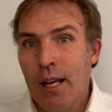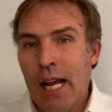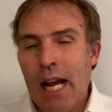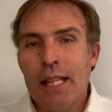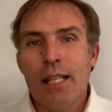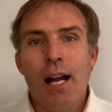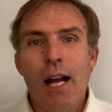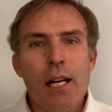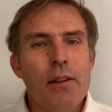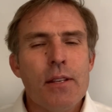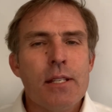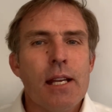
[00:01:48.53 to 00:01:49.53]
At the
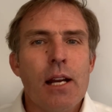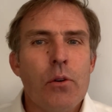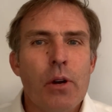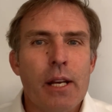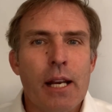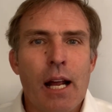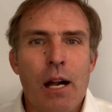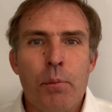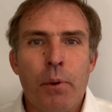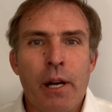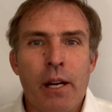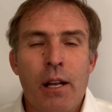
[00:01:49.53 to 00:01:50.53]
height of the San Quentin
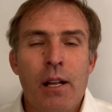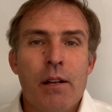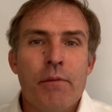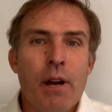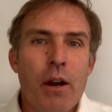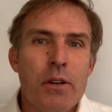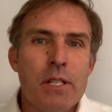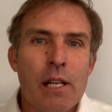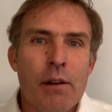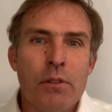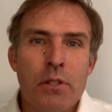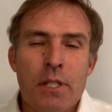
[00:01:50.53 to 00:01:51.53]
outbreak, virus
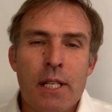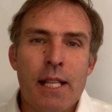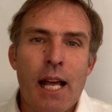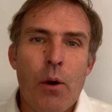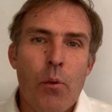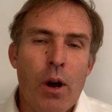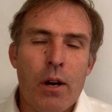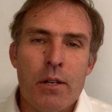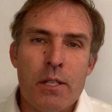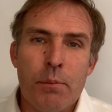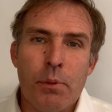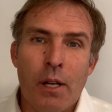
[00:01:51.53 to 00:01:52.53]
levels in that water
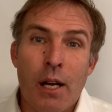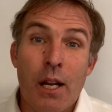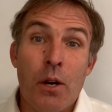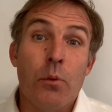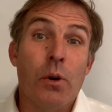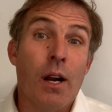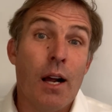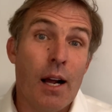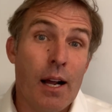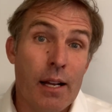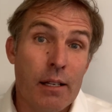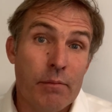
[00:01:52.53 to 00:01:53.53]
supply were
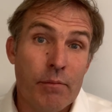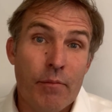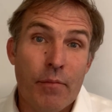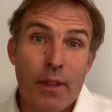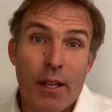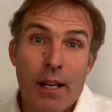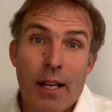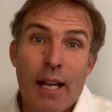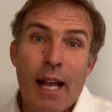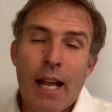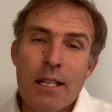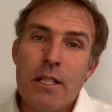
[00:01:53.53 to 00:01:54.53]
high.
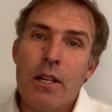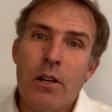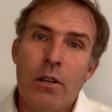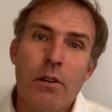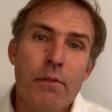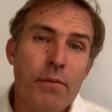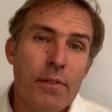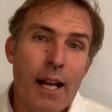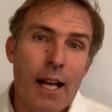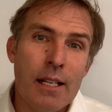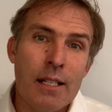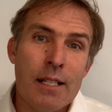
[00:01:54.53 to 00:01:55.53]
As the curve
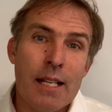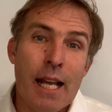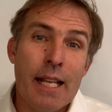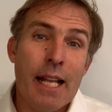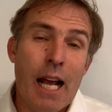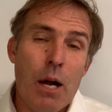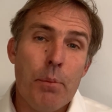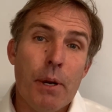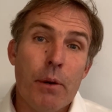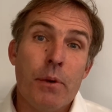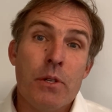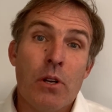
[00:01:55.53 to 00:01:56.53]
flattened and the
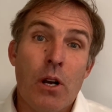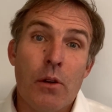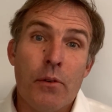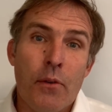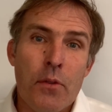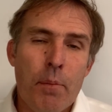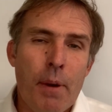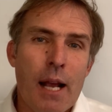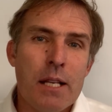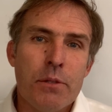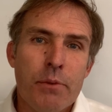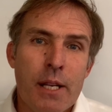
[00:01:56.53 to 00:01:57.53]
outbreak resolved over the
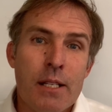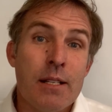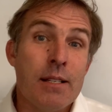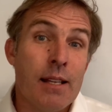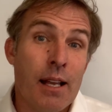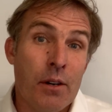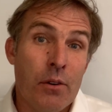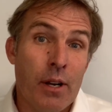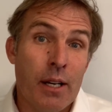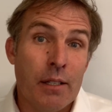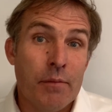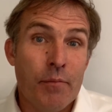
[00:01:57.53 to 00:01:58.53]
past weeks in San
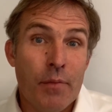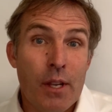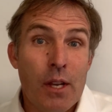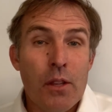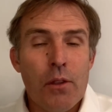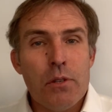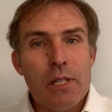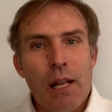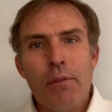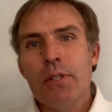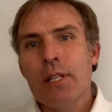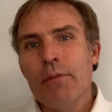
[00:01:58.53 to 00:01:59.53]
Quentin, those
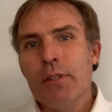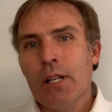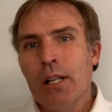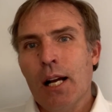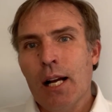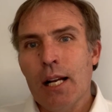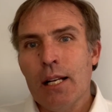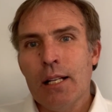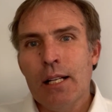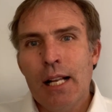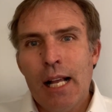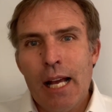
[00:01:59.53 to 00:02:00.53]
levels have declined,
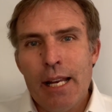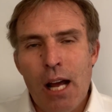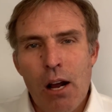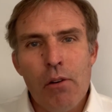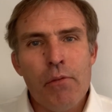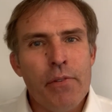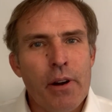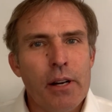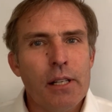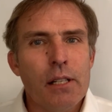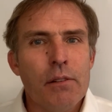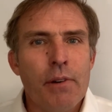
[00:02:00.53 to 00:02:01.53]
and now very
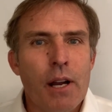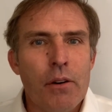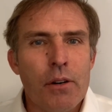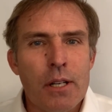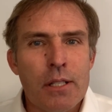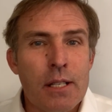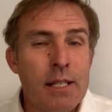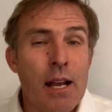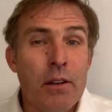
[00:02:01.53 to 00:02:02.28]
little virus is now